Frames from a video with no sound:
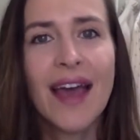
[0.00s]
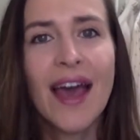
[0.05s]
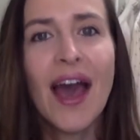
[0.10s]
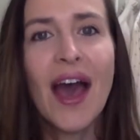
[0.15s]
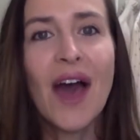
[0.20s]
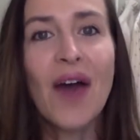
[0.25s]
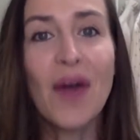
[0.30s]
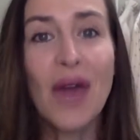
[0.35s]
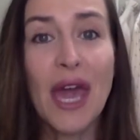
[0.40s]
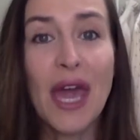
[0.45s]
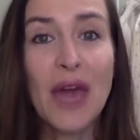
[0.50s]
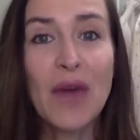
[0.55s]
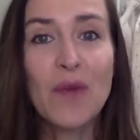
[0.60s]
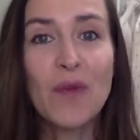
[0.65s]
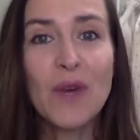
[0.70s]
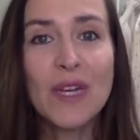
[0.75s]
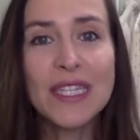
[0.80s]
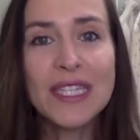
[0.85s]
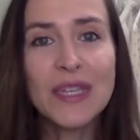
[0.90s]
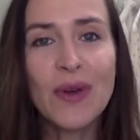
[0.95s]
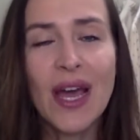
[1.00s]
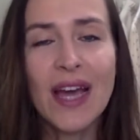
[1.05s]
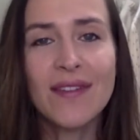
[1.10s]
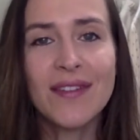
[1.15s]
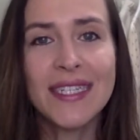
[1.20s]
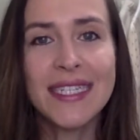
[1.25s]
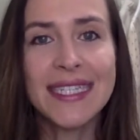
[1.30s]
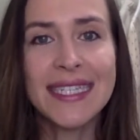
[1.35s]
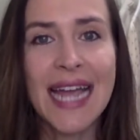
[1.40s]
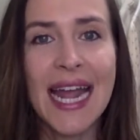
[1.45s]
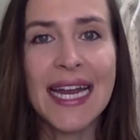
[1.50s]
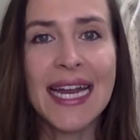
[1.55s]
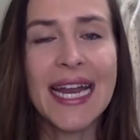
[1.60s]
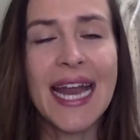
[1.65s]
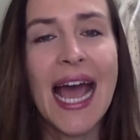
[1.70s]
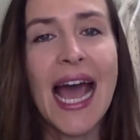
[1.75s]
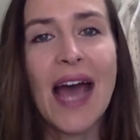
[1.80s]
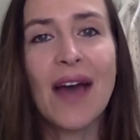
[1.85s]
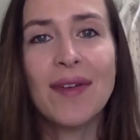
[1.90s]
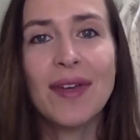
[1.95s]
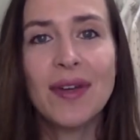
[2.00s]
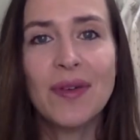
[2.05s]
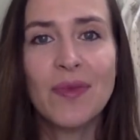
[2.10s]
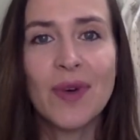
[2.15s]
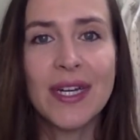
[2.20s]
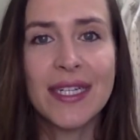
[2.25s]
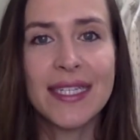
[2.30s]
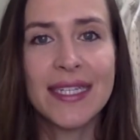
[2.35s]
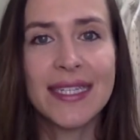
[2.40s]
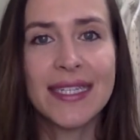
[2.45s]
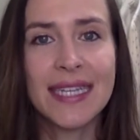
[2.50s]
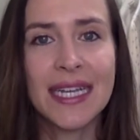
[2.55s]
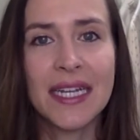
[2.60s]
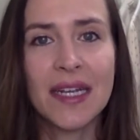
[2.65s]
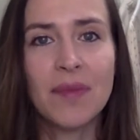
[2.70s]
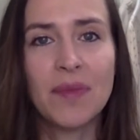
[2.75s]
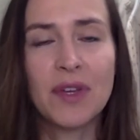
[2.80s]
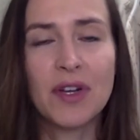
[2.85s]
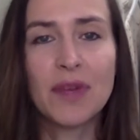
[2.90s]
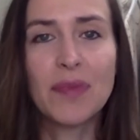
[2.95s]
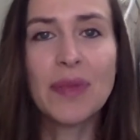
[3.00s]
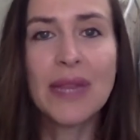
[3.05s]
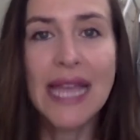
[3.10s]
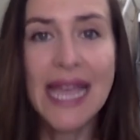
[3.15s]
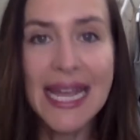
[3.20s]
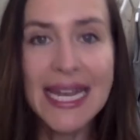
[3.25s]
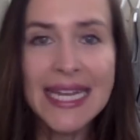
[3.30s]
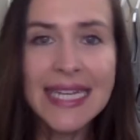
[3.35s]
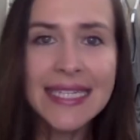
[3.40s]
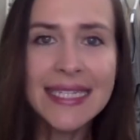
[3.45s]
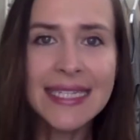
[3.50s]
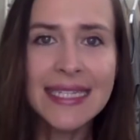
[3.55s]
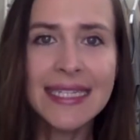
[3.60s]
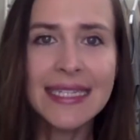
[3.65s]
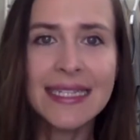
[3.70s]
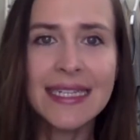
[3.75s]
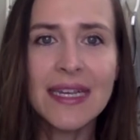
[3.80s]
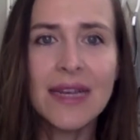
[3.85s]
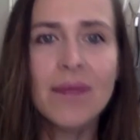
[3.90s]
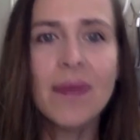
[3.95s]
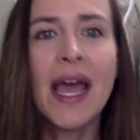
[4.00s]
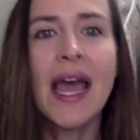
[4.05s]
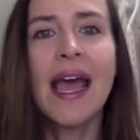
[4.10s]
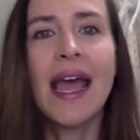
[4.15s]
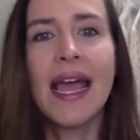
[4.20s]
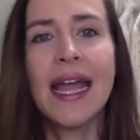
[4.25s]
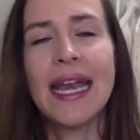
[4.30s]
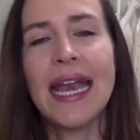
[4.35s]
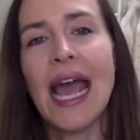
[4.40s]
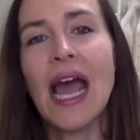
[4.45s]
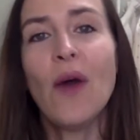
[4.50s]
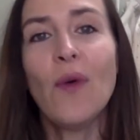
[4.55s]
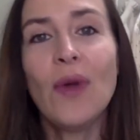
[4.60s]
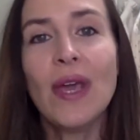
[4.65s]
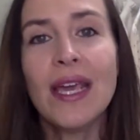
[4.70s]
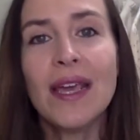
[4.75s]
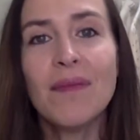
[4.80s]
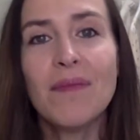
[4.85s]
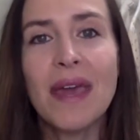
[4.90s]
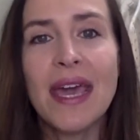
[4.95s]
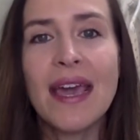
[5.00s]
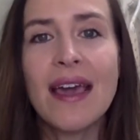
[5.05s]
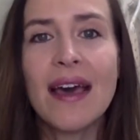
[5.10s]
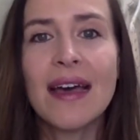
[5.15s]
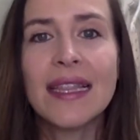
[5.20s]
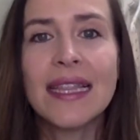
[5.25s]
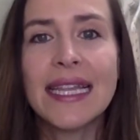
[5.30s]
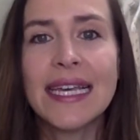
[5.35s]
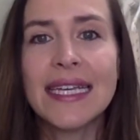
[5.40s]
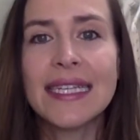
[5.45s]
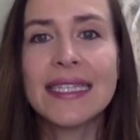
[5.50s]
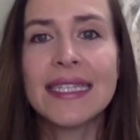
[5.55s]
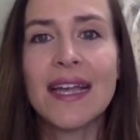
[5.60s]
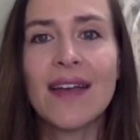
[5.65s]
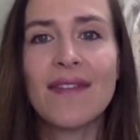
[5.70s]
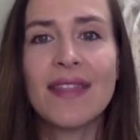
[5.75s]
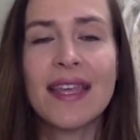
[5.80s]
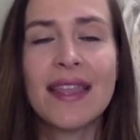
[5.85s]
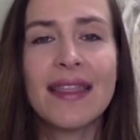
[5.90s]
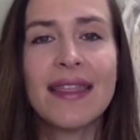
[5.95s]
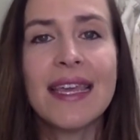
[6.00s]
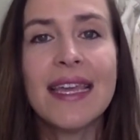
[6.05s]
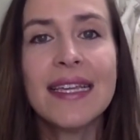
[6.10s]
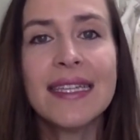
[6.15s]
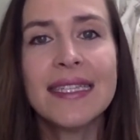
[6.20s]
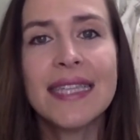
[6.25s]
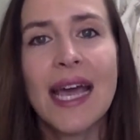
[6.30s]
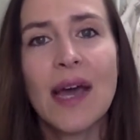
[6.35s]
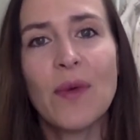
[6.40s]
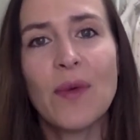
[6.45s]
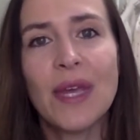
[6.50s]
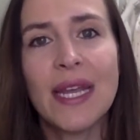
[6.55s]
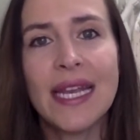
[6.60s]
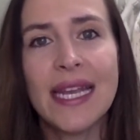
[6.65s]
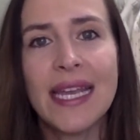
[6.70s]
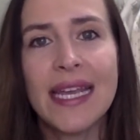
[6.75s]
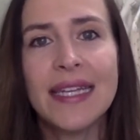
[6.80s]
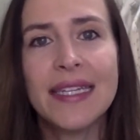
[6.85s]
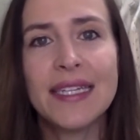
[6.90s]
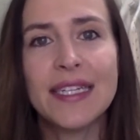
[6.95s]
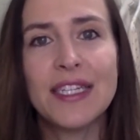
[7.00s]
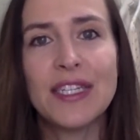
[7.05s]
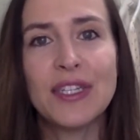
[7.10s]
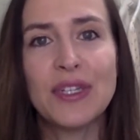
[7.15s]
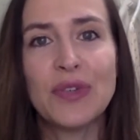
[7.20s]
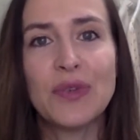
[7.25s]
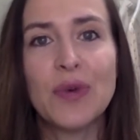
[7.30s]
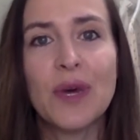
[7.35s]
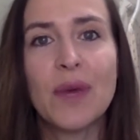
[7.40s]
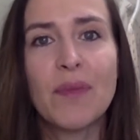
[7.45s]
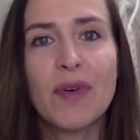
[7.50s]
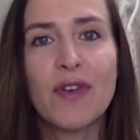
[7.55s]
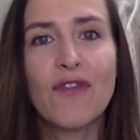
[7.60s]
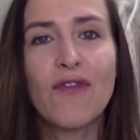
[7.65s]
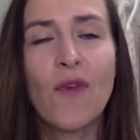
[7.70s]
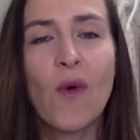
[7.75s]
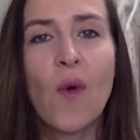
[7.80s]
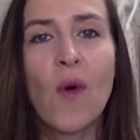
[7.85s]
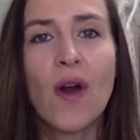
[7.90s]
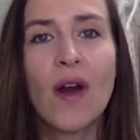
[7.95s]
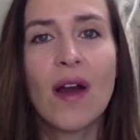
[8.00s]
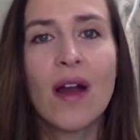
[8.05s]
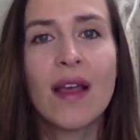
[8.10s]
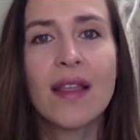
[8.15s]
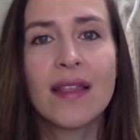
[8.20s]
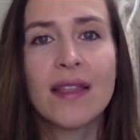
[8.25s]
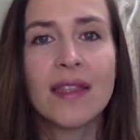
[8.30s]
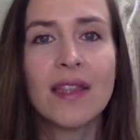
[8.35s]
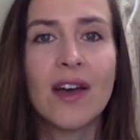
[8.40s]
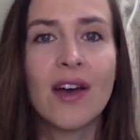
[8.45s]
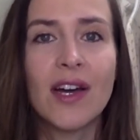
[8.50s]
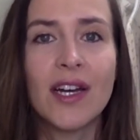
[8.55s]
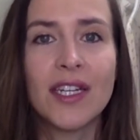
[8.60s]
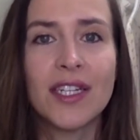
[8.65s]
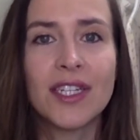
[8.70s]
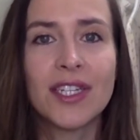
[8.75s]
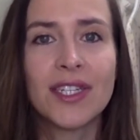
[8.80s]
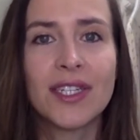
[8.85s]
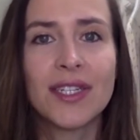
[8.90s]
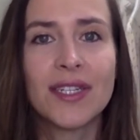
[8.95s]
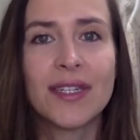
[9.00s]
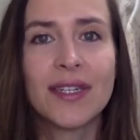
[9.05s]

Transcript: Okay, once you have decided how you want to set up your planning system, now we can make a list of the things that we need to do before the launch.